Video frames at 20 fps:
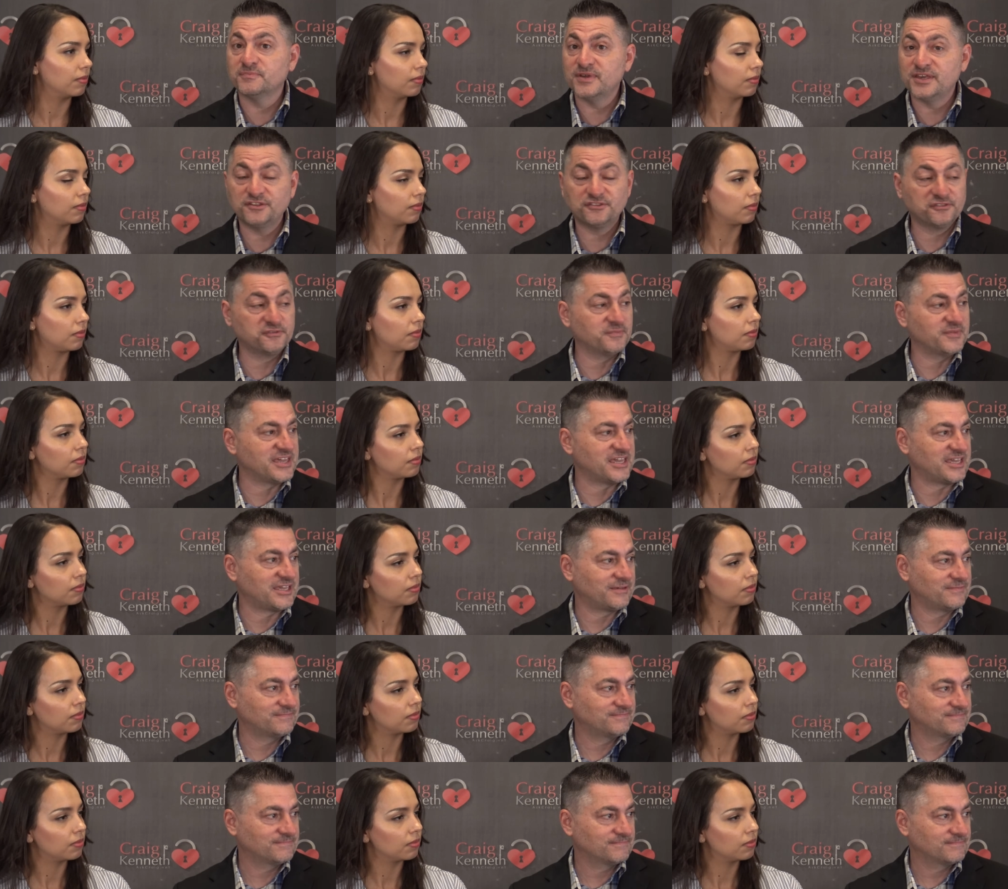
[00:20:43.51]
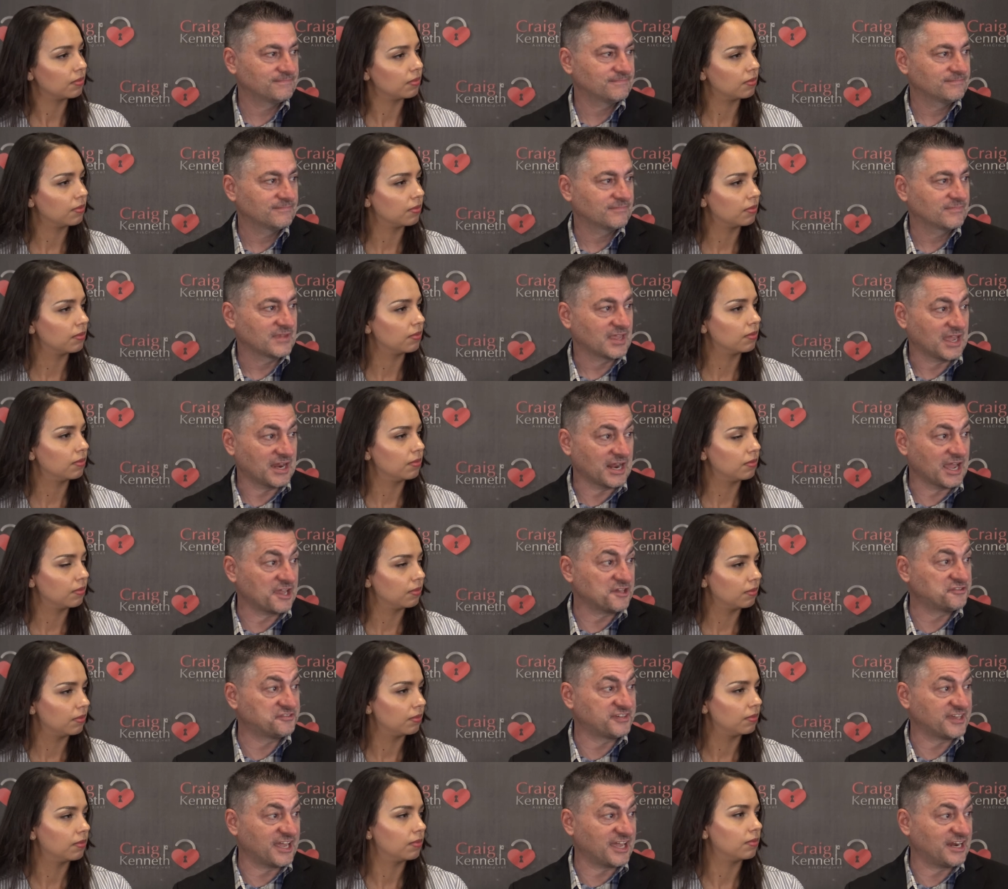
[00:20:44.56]
Speaker 1: miss me. And I
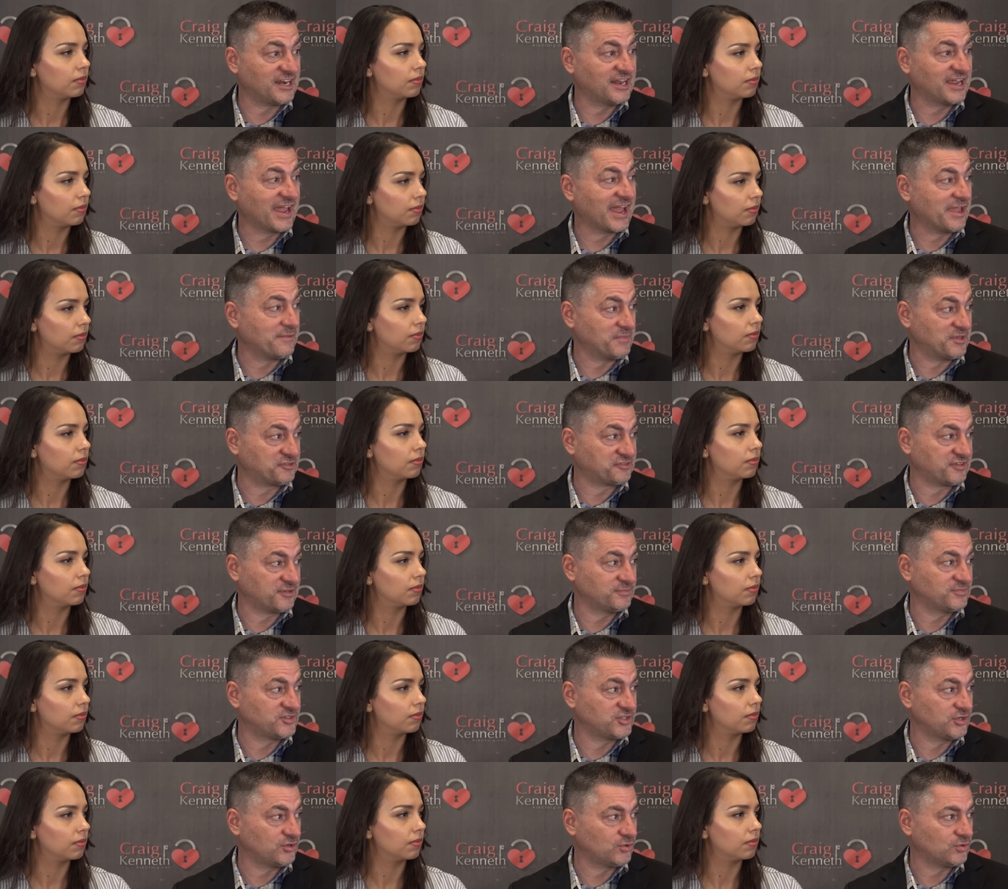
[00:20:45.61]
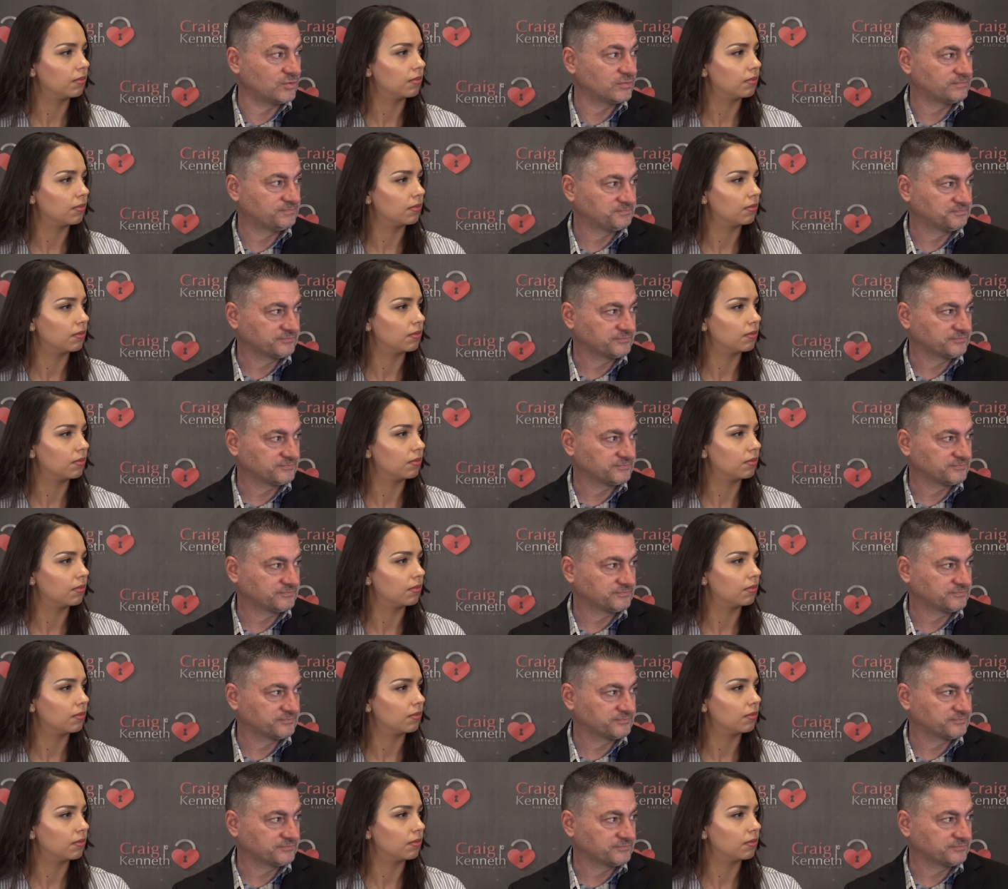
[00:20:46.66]
said I missed him too.